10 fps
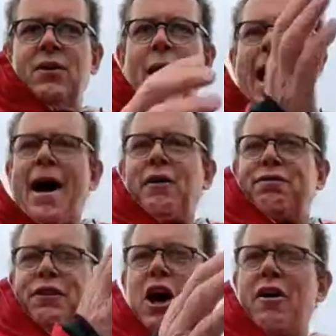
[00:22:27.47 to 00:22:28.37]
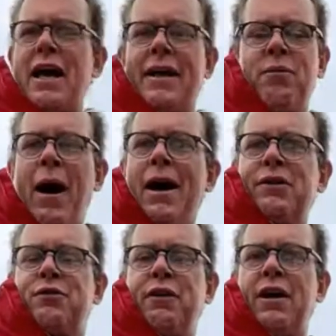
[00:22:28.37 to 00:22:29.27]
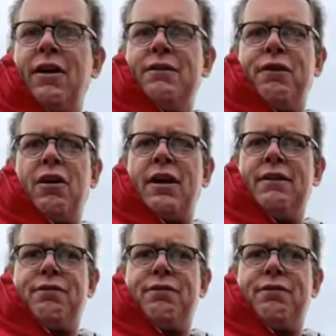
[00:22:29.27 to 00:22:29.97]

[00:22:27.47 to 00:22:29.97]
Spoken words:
Wow, Florida. Wow, it's very, very,